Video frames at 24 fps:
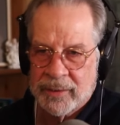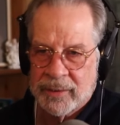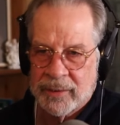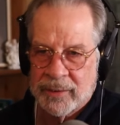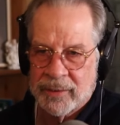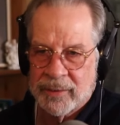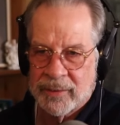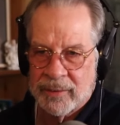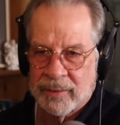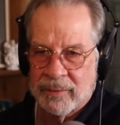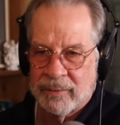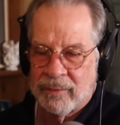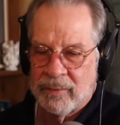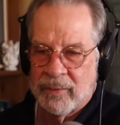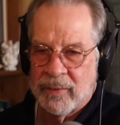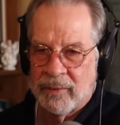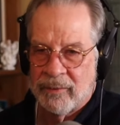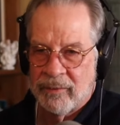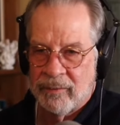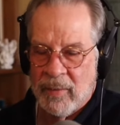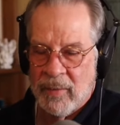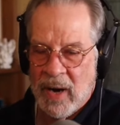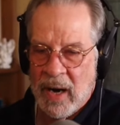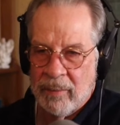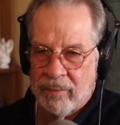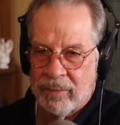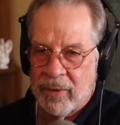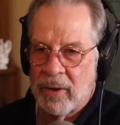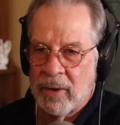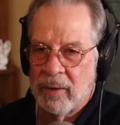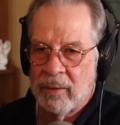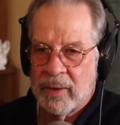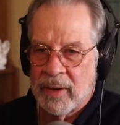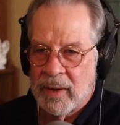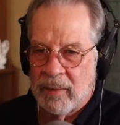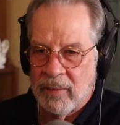Is if my
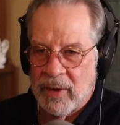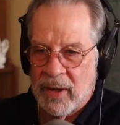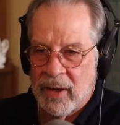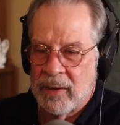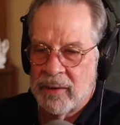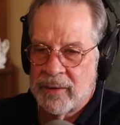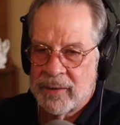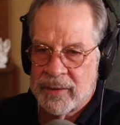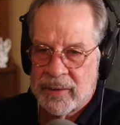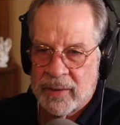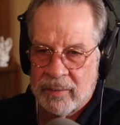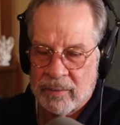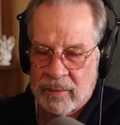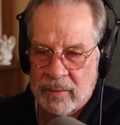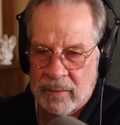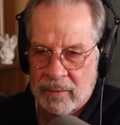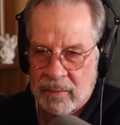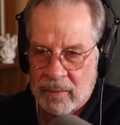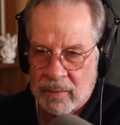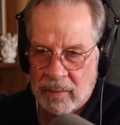program goes, then